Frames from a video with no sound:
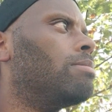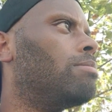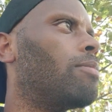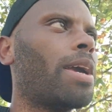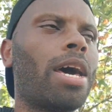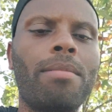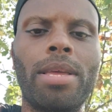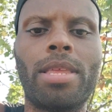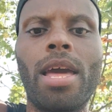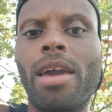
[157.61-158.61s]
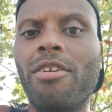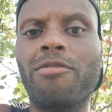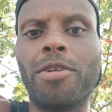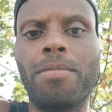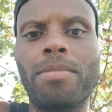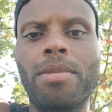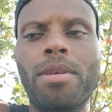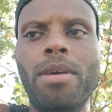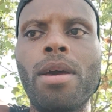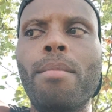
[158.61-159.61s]
But we got to make that effort.
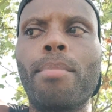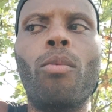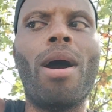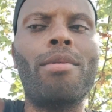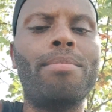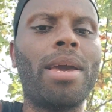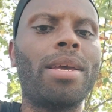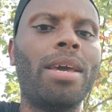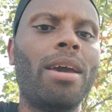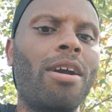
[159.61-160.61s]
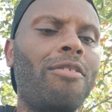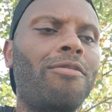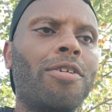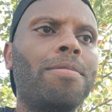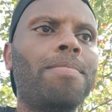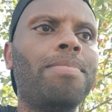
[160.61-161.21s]
But while we're making that effort,